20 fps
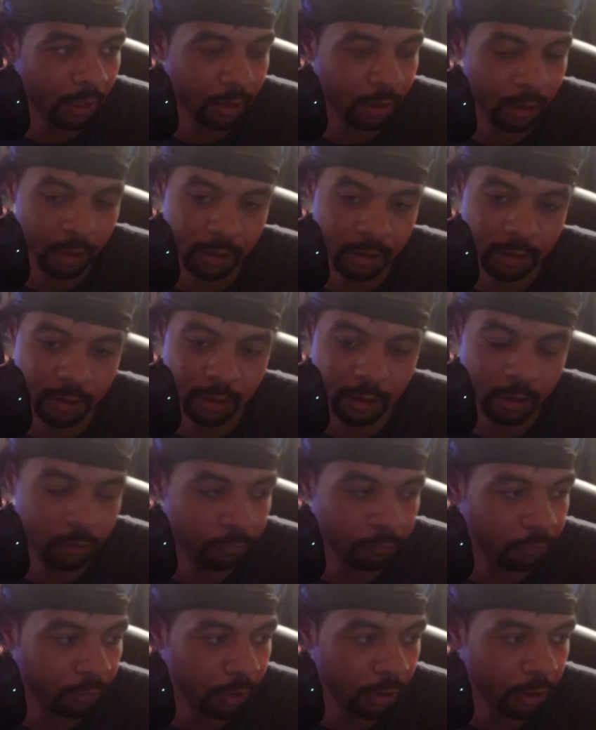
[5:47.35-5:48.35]
can see the
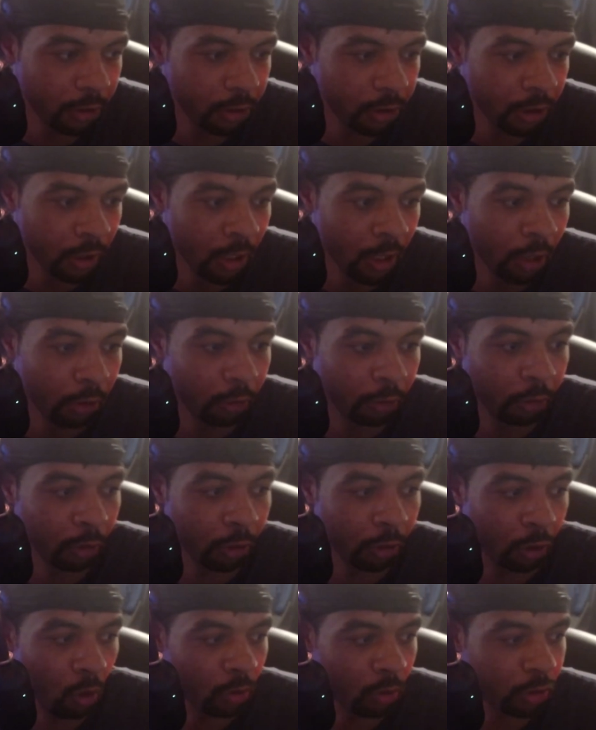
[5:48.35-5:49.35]
footage, you're gonna
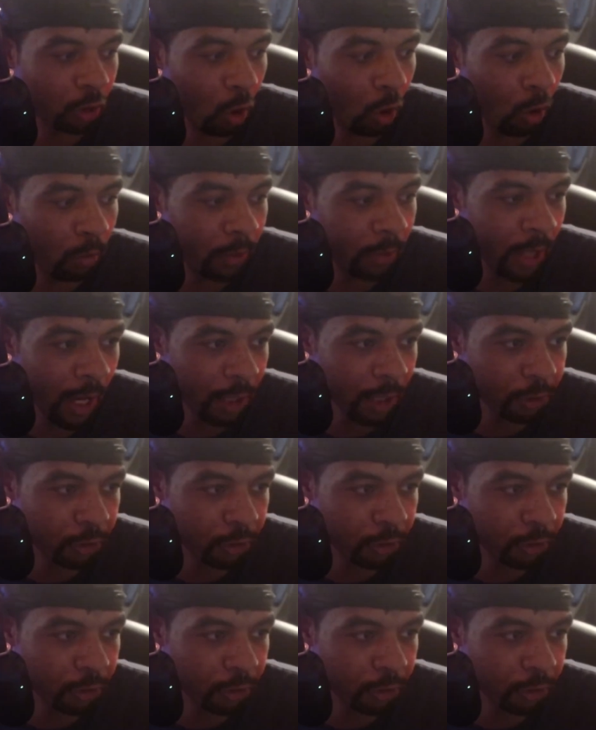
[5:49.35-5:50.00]
go into OBS.